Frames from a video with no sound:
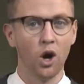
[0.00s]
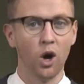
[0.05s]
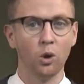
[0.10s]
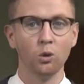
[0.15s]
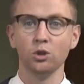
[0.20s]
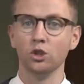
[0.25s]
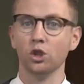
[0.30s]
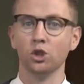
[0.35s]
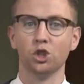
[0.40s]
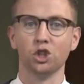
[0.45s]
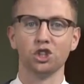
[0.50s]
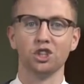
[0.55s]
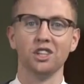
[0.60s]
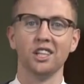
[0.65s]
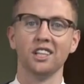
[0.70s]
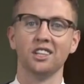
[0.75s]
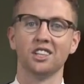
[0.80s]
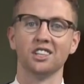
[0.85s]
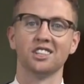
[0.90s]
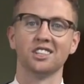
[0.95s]
all, you just
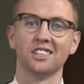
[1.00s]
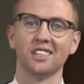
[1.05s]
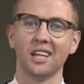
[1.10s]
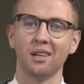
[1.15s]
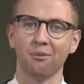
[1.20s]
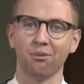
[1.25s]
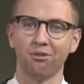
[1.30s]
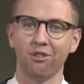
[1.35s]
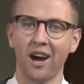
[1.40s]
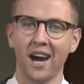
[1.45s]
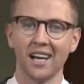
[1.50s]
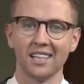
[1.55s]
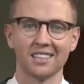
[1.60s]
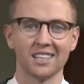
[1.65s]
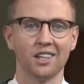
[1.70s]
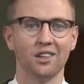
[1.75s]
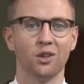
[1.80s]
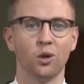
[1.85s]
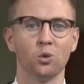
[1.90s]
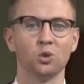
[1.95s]
need to state
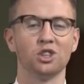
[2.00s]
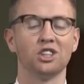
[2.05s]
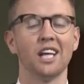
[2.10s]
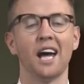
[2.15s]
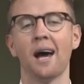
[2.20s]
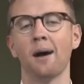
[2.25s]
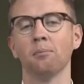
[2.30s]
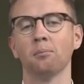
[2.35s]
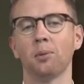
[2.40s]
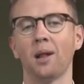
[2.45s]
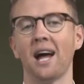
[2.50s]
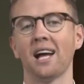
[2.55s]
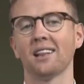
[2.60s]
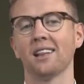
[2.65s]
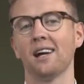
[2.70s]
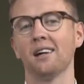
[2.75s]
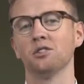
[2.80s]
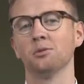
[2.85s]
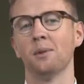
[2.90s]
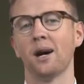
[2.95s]
facts and those damn Black
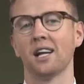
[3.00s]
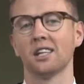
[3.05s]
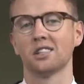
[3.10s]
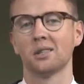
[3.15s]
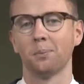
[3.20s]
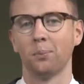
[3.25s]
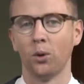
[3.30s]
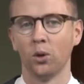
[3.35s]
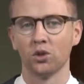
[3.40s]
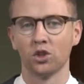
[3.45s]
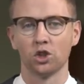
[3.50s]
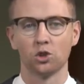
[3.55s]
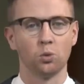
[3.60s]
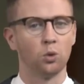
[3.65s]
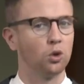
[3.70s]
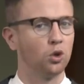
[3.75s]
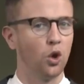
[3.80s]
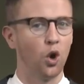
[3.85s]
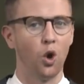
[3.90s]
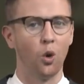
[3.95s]
Lives Matter supporters
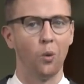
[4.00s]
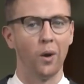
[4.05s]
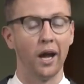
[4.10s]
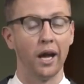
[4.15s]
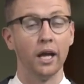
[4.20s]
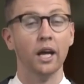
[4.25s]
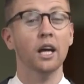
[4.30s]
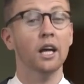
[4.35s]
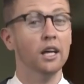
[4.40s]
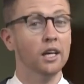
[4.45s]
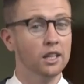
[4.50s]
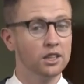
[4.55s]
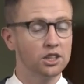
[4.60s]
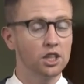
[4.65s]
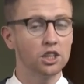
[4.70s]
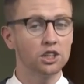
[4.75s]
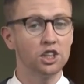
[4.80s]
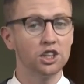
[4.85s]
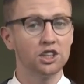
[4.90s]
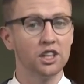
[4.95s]
will go away.
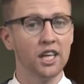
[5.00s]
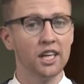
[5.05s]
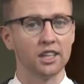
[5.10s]
Such as